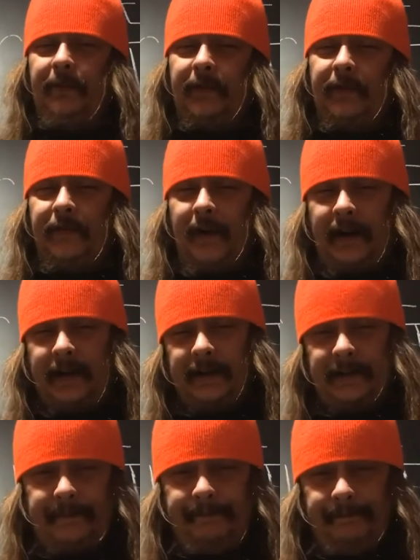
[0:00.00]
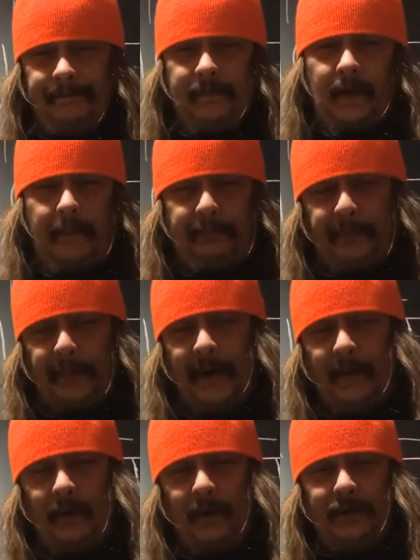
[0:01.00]
of her fucking
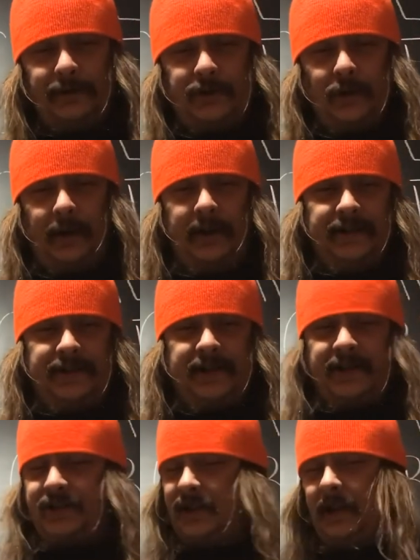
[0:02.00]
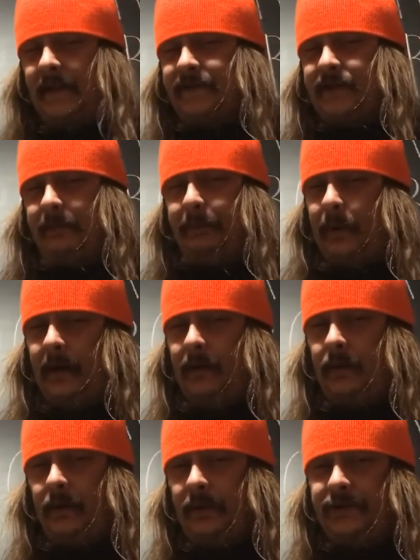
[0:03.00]
pre-rolled joints because she loves the
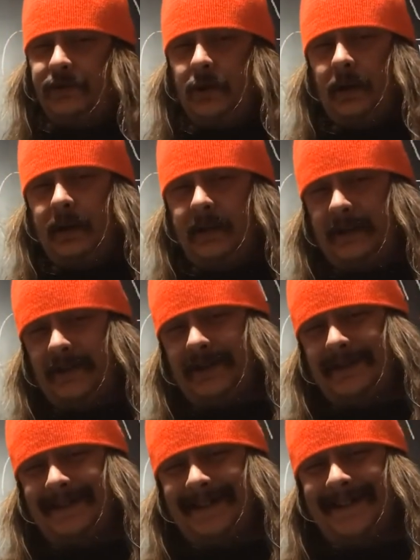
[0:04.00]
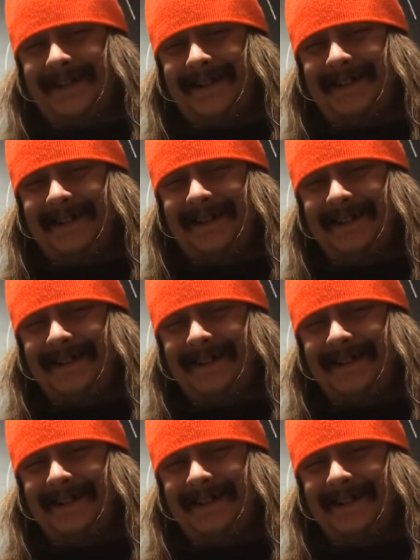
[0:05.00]
pre-rolled joints. Hey. Eh?